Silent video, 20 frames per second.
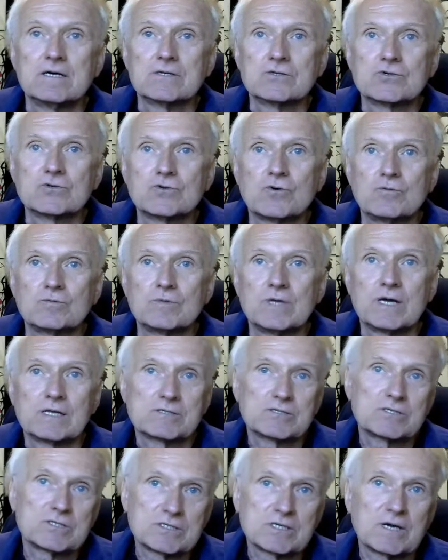So
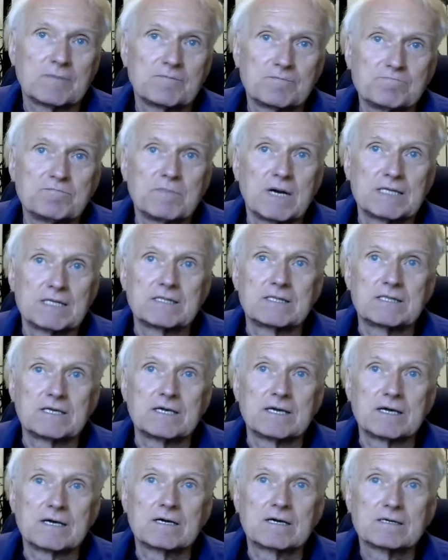that's, I
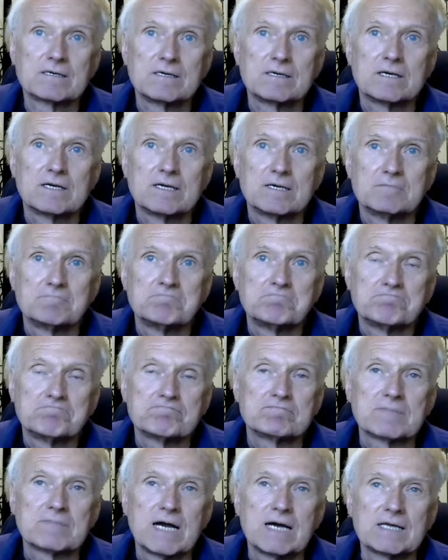think
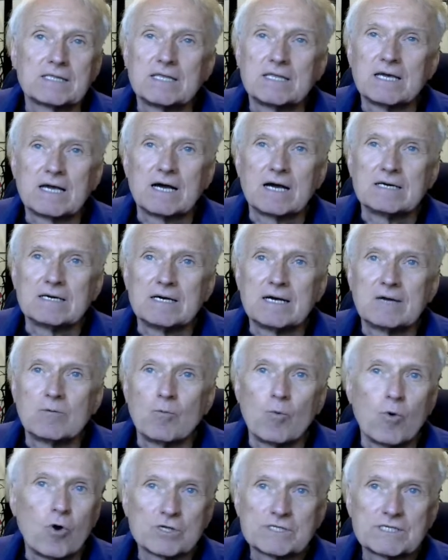I
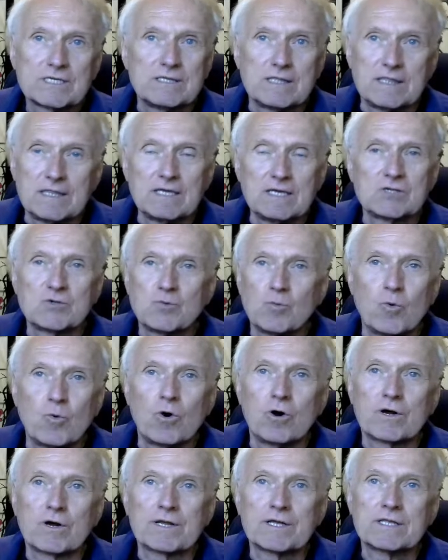wasn't this
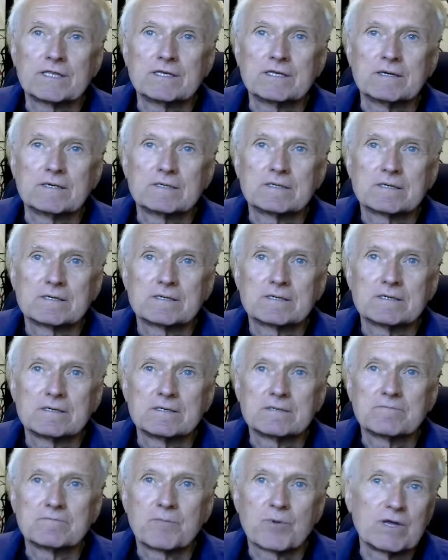worried
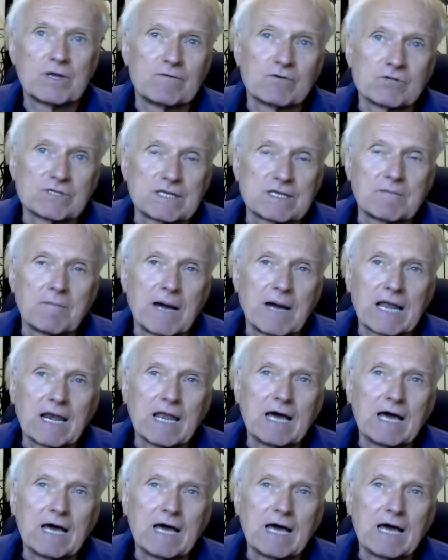previously in my